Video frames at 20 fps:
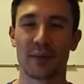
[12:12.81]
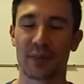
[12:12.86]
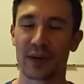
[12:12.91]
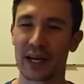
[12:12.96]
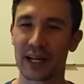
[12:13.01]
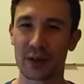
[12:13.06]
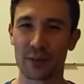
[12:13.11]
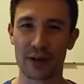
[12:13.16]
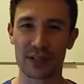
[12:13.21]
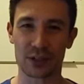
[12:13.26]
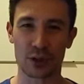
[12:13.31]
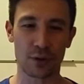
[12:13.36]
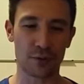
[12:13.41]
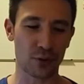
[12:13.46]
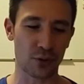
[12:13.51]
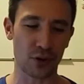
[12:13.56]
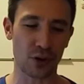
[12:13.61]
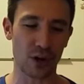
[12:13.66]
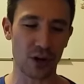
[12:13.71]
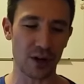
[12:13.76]
But anyways,
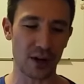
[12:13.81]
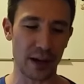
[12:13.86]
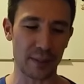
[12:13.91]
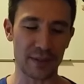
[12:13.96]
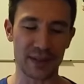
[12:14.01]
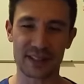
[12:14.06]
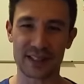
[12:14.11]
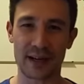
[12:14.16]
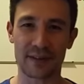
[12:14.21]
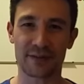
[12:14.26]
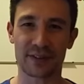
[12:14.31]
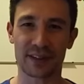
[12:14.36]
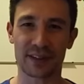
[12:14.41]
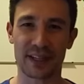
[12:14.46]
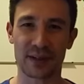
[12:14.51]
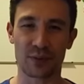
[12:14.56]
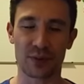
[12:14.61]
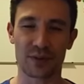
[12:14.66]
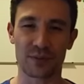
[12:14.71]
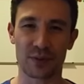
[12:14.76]
overall, I mean,
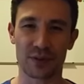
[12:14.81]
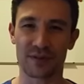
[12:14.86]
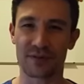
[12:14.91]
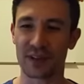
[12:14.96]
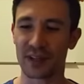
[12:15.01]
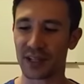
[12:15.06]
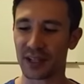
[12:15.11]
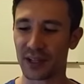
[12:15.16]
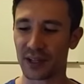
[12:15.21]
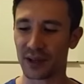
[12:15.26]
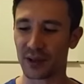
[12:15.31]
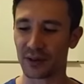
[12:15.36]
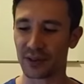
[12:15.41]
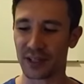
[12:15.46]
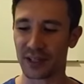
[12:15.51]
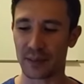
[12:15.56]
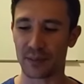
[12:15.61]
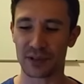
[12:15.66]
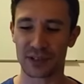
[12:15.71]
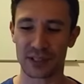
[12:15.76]
definitely with video,
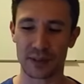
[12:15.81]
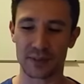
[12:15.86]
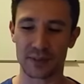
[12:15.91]
the image